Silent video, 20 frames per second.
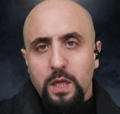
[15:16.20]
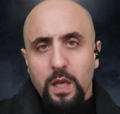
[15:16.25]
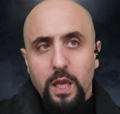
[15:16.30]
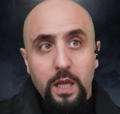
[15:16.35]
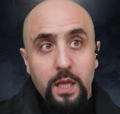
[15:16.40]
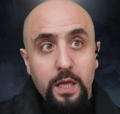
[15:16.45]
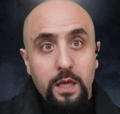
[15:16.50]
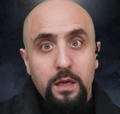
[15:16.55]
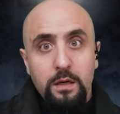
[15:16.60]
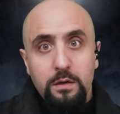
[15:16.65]

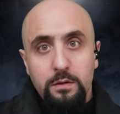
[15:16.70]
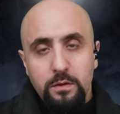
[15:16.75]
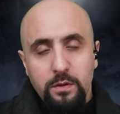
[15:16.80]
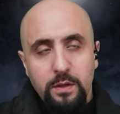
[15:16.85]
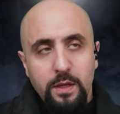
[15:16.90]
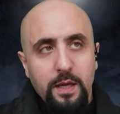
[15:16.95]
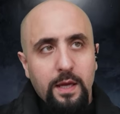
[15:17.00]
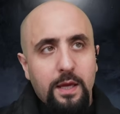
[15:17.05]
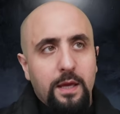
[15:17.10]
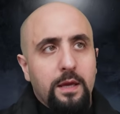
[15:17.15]
clear
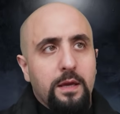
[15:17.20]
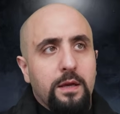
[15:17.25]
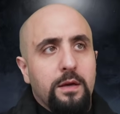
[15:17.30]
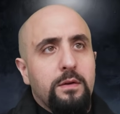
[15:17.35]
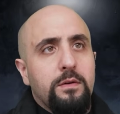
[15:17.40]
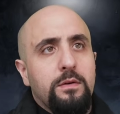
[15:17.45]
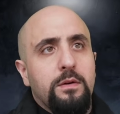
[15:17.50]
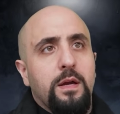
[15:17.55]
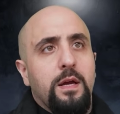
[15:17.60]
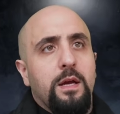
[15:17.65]
the
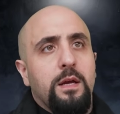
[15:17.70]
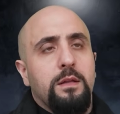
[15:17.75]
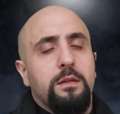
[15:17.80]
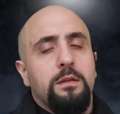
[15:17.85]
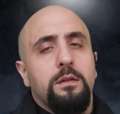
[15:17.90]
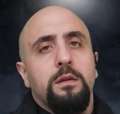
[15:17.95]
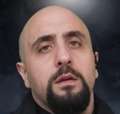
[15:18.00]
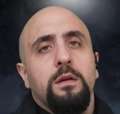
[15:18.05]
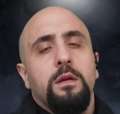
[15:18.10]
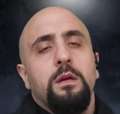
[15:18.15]
air
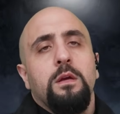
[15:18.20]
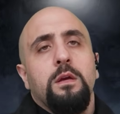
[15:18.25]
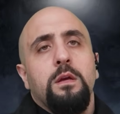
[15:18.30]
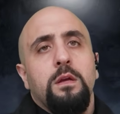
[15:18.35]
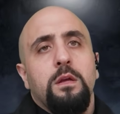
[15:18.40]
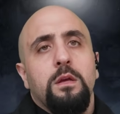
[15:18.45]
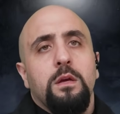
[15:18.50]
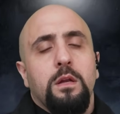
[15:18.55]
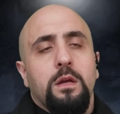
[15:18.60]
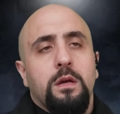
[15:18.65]
and,
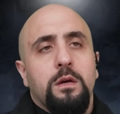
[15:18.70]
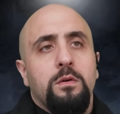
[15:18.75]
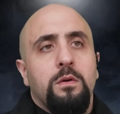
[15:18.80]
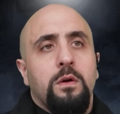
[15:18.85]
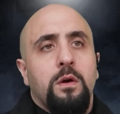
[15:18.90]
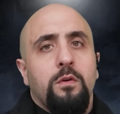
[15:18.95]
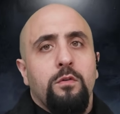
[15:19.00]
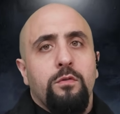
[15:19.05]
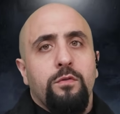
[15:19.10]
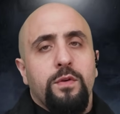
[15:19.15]

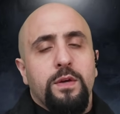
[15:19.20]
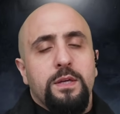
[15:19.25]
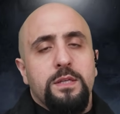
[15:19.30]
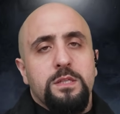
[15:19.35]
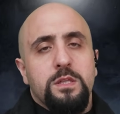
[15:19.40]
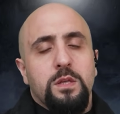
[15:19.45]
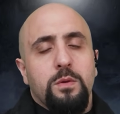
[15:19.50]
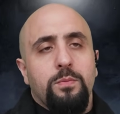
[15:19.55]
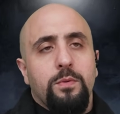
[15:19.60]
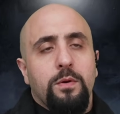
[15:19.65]

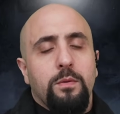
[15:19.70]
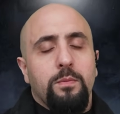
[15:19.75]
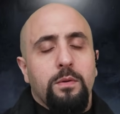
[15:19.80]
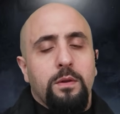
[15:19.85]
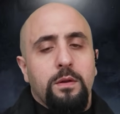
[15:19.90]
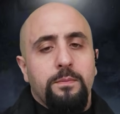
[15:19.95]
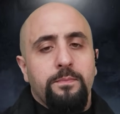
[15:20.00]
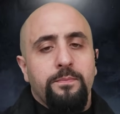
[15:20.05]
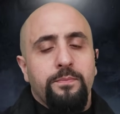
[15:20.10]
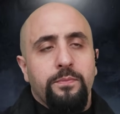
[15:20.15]
fix the
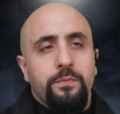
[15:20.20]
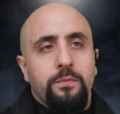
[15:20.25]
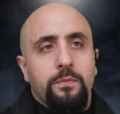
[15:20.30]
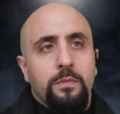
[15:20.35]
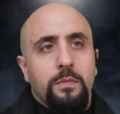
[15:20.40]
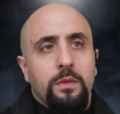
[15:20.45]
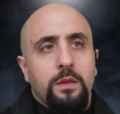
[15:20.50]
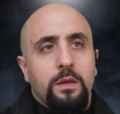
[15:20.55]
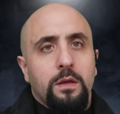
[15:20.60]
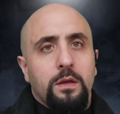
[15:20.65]
problem.
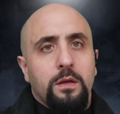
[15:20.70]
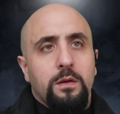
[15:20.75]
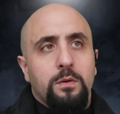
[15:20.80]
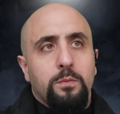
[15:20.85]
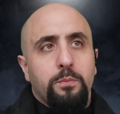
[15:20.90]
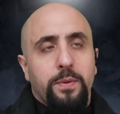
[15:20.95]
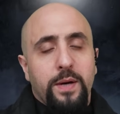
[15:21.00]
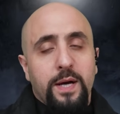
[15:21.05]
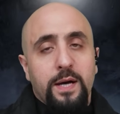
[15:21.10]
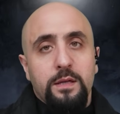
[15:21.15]

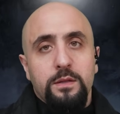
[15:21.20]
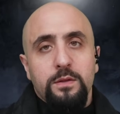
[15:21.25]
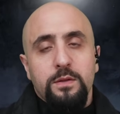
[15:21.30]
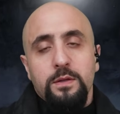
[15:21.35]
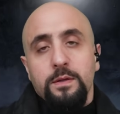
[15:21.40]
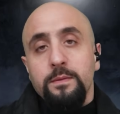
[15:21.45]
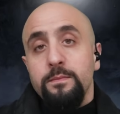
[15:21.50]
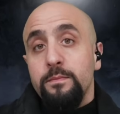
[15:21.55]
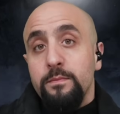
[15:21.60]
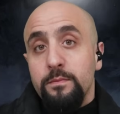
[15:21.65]

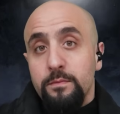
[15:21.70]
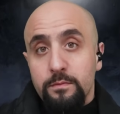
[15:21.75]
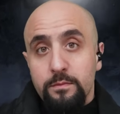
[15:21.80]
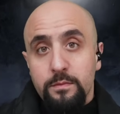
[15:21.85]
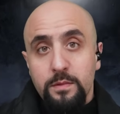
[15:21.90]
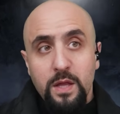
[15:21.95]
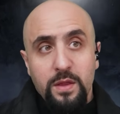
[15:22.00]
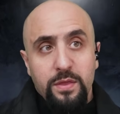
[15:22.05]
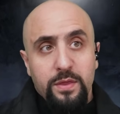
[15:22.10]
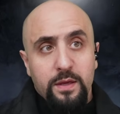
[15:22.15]
But
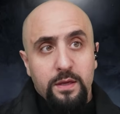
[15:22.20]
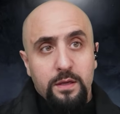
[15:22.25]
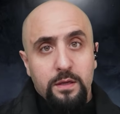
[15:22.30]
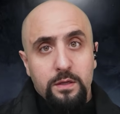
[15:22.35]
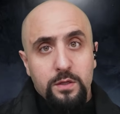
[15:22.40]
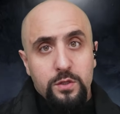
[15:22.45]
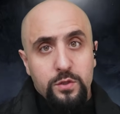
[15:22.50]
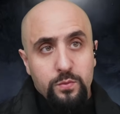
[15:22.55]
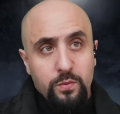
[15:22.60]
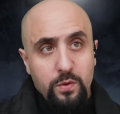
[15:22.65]
nothing
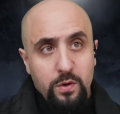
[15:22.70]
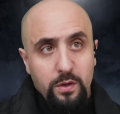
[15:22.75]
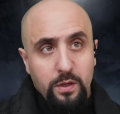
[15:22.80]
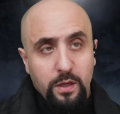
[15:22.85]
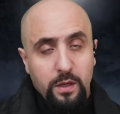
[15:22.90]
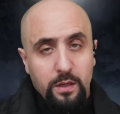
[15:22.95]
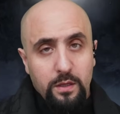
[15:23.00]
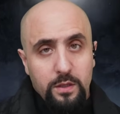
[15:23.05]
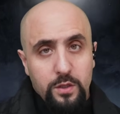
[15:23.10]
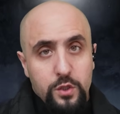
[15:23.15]
is
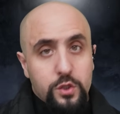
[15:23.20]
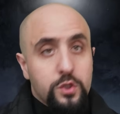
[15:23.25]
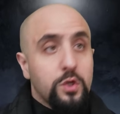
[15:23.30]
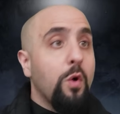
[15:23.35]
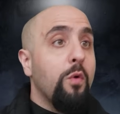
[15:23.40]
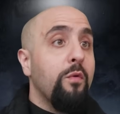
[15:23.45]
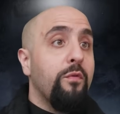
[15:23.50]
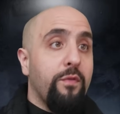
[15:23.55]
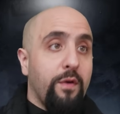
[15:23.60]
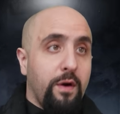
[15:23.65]
working
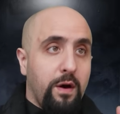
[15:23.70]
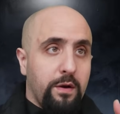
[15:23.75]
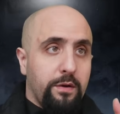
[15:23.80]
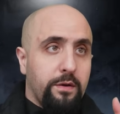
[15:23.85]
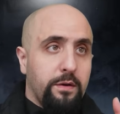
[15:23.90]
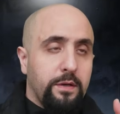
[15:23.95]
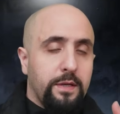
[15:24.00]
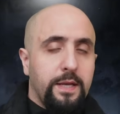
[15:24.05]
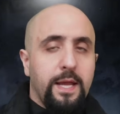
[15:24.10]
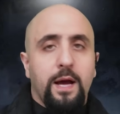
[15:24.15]
so far.
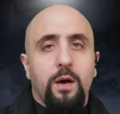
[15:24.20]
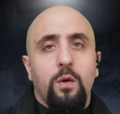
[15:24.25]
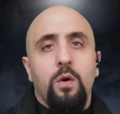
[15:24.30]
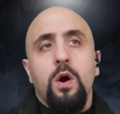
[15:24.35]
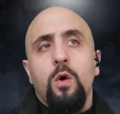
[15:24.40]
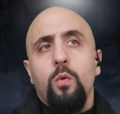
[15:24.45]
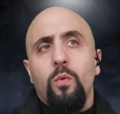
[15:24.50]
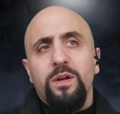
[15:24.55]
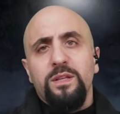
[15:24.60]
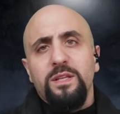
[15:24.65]
Now,
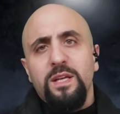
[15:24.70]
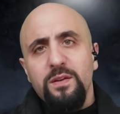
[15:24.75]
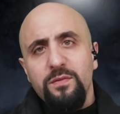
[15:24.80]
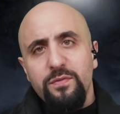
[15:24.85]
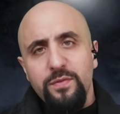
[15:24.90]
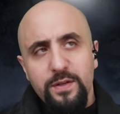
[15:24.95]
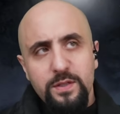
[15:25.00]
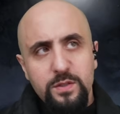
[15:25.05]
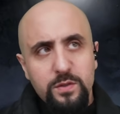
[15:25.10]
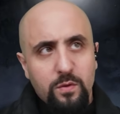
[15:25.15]
what can
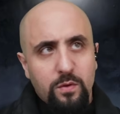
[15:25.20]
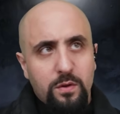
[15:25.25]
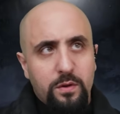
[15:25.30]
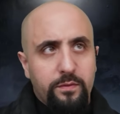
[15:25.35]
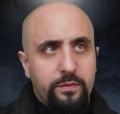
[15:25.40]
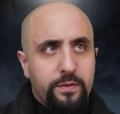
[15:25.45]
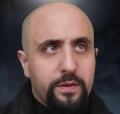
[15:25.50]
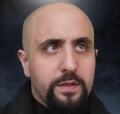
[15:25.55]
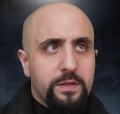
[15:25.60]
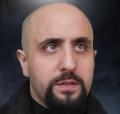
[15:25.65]
fix
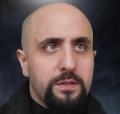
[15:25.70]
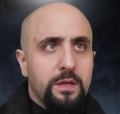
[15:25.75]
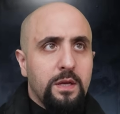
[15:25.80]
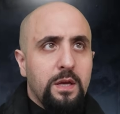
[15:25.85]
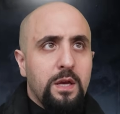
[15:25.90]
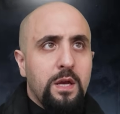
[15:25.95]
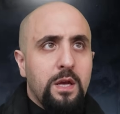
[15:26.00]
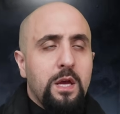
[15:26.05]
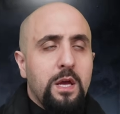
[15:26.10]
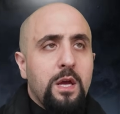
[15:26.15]
all of this?
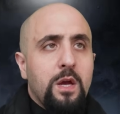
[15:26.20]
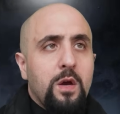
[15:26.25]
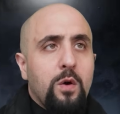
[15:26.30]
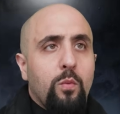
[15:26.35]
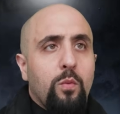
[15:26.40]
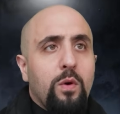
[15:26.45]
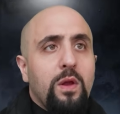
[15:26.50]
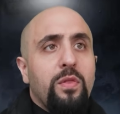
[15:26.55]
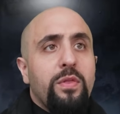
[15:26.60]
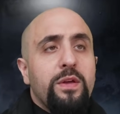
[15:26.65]

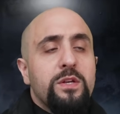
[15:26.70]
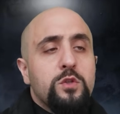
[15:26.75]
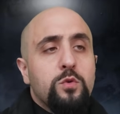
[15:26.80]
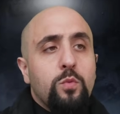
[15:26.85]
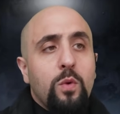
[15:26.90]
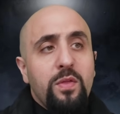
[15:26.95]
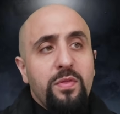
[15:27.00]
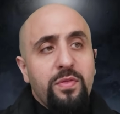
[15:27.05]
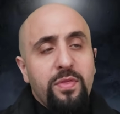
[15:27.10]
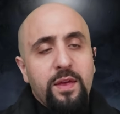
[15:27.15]
Well,
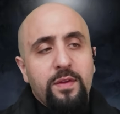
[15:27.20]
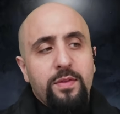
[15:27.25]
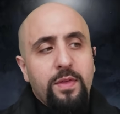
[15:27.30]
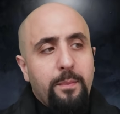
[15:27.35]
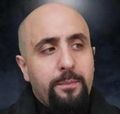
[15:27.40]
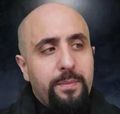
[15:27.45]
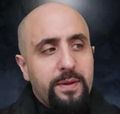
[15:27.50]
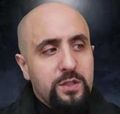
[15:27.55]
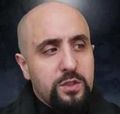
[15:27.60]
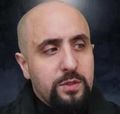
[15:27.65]
there's one thing
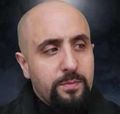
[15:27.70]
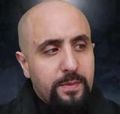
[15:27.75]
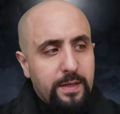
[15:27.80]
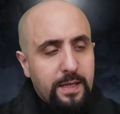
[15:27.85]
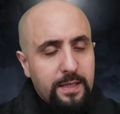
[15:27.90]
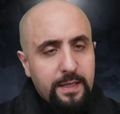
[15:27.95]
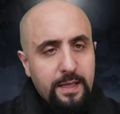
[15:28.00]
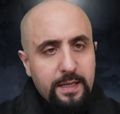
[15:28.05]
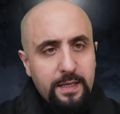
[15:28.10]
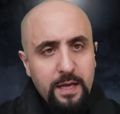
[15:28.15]
that
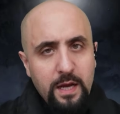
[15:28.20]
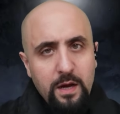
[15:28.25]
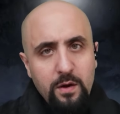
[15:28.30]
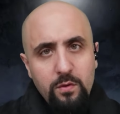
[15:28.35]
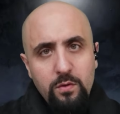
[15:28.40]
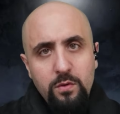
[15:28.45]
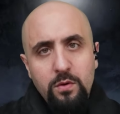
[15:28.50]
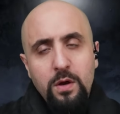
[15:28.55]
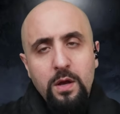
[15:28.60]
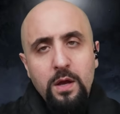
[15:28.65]
Benjamin
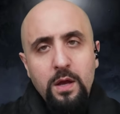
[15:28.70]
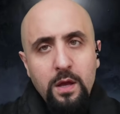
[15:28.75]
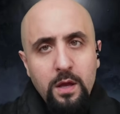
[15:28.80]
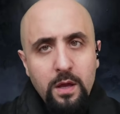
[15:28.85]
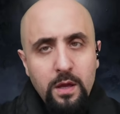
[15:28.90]
Netanyahu